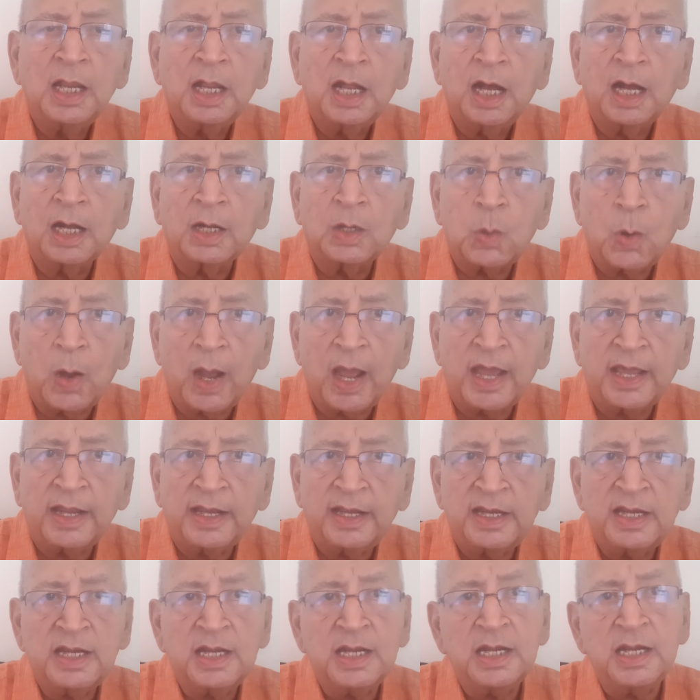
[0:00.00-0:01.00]

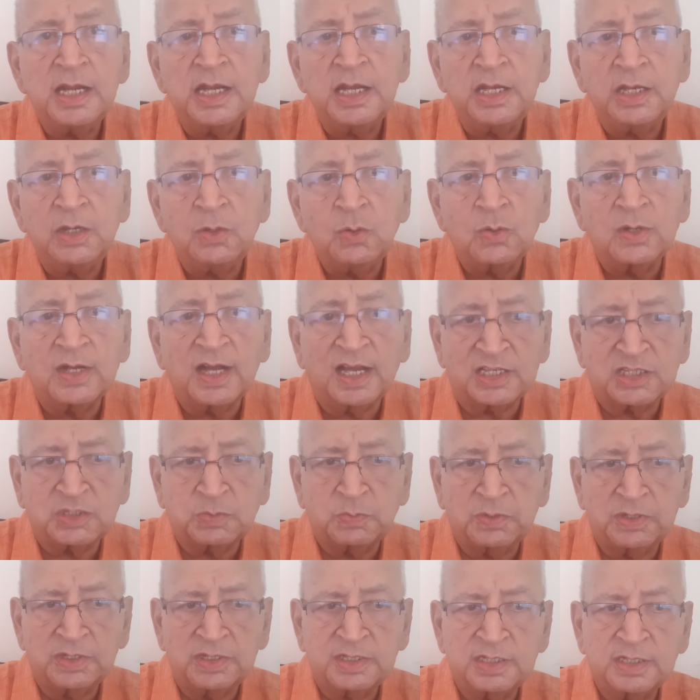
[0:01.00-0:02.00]
acquire new
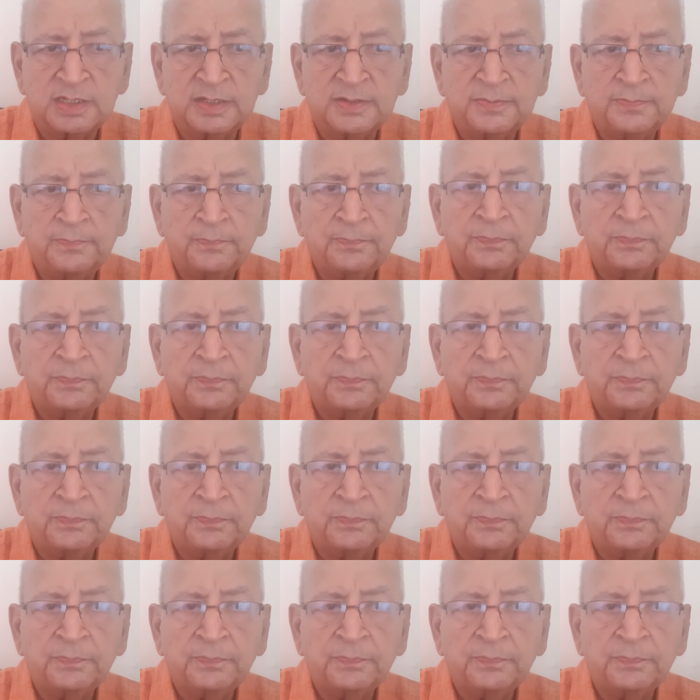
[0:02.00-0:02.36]
customers,